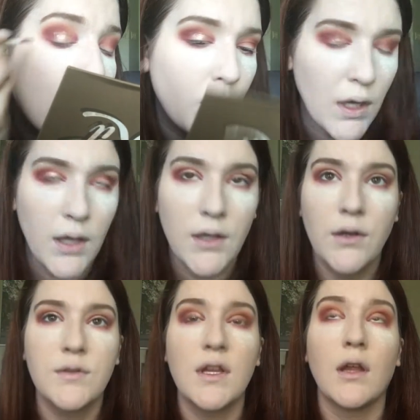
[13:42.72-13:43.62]
What I like to
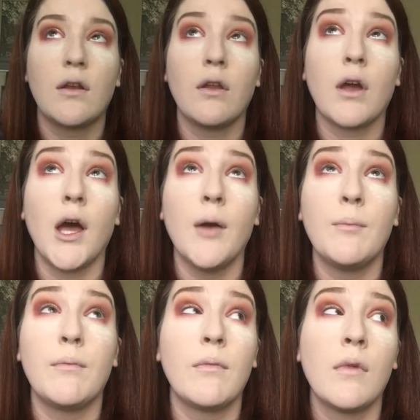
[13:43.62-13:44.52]
do is I like to look
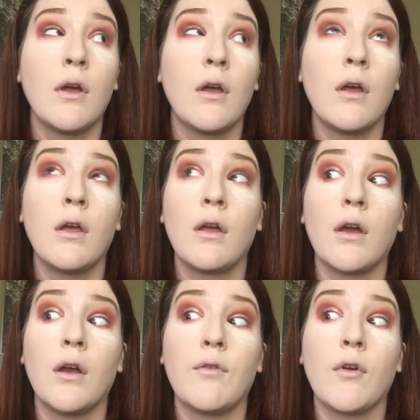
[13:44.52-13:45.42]
up,
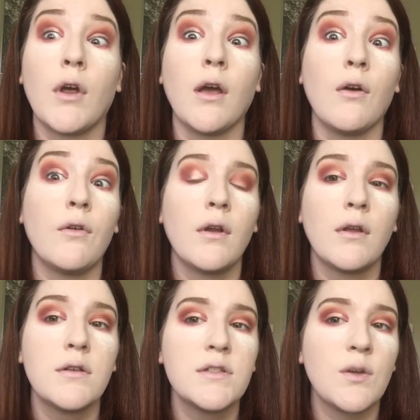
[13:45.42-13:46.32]
kind of around,
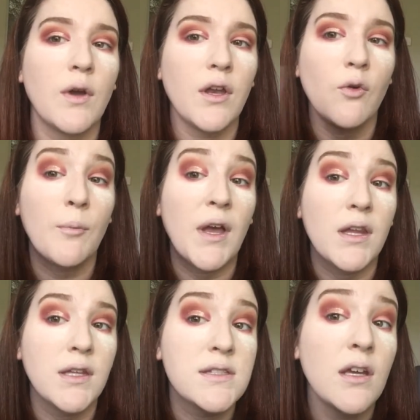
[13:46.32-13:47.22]
so I know where my
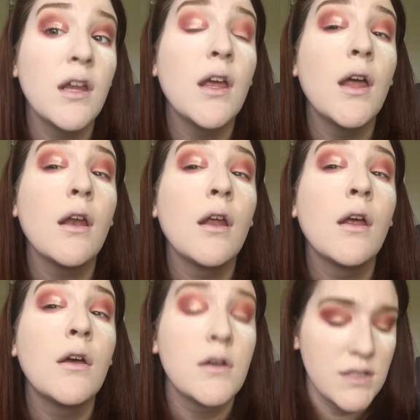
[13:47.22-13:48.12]
lid's gonna hit,
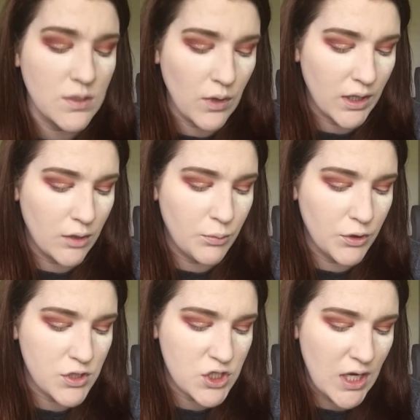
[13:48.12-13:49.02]
so I can
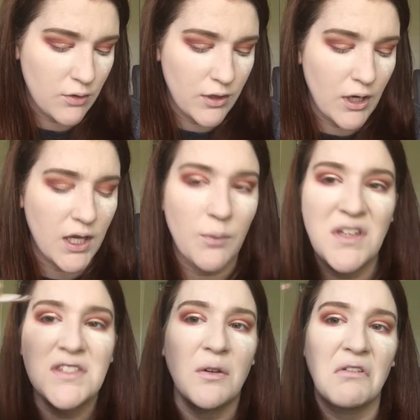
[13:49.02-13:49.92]
put the shadow there anyway,
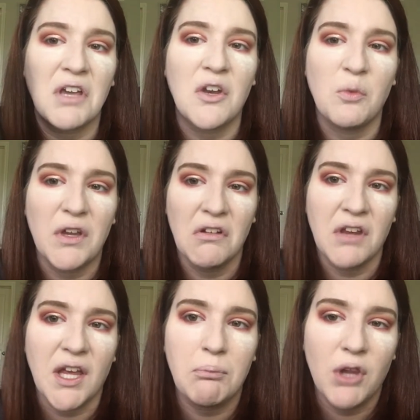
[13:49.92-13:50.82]
so I don't get a weird
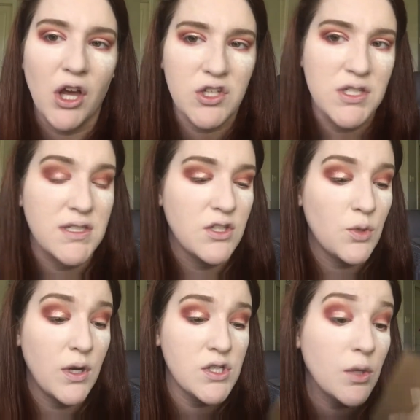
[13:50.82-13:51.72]
like blotchy
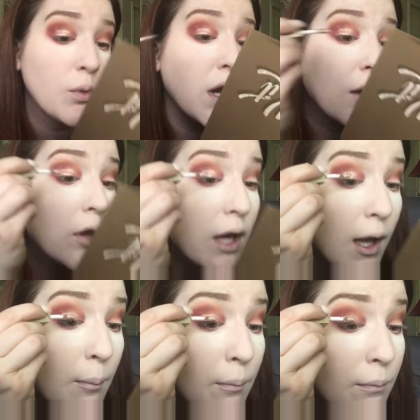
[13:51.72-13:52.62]
situation when I look
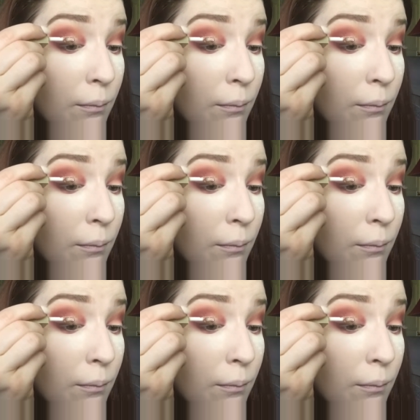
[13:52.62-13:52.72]
up.